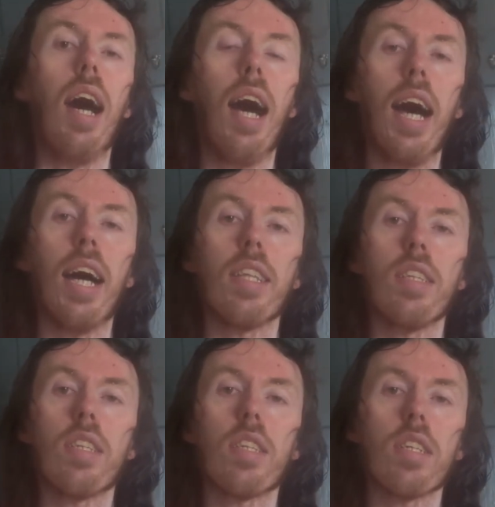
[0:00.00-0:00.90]

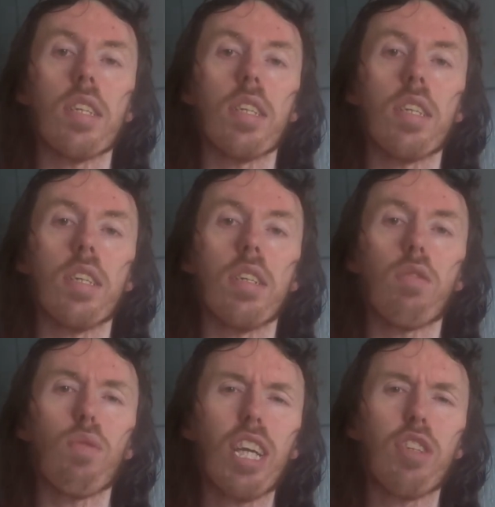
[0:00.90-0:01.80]
and
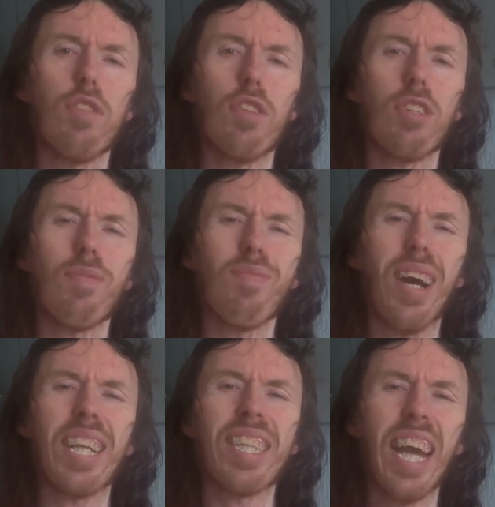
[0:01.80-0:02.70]
Rashford
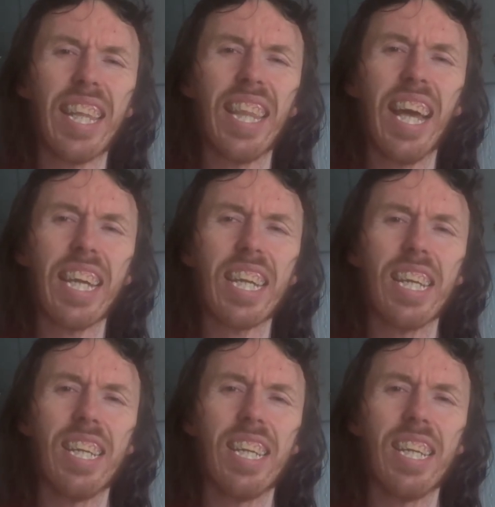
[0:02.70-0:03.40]
had a dead leg.